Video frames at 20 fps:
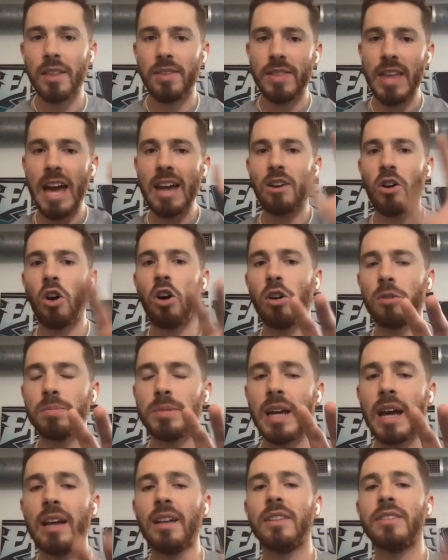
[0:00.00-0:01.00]
That arm
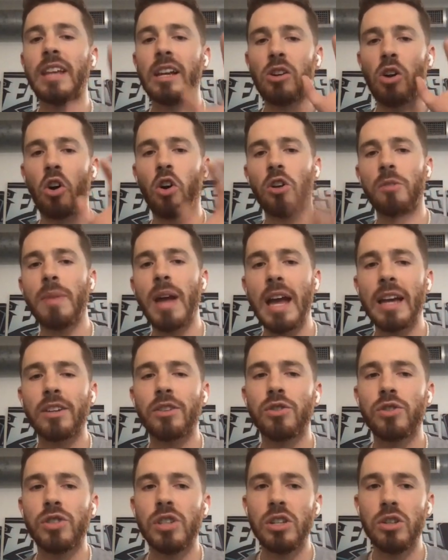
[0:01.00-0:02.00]
talent, that arm accuracy,